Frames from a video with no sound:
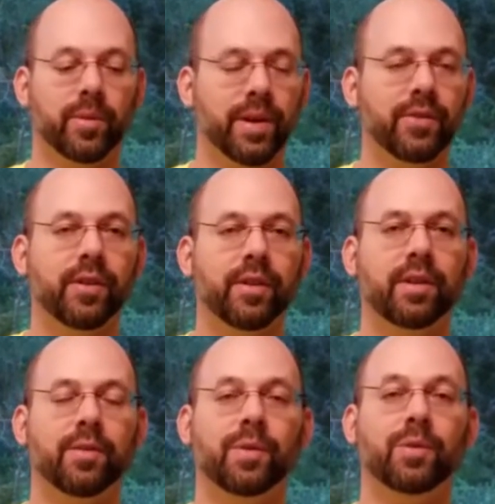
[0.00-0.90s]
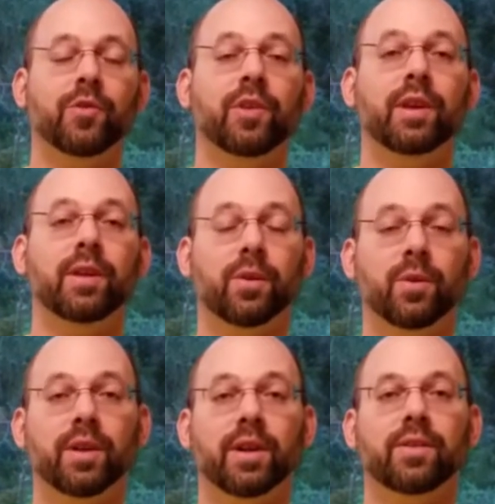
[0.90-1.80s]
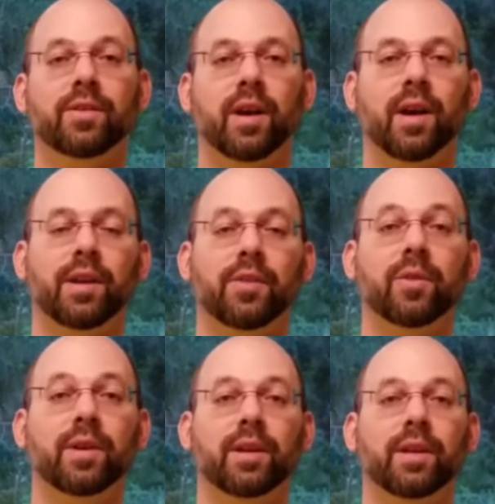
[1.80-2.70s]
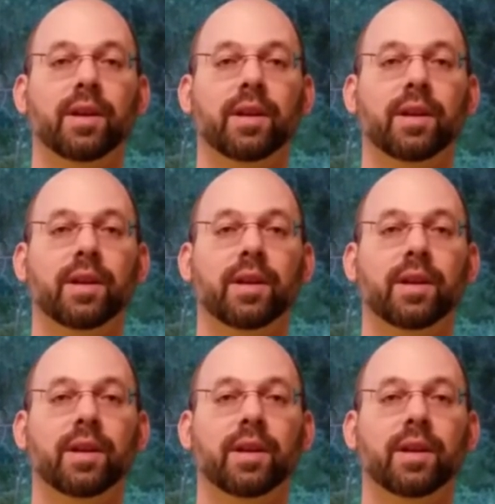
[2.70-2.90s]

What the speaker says: But basically, if you see coconuts on a tree,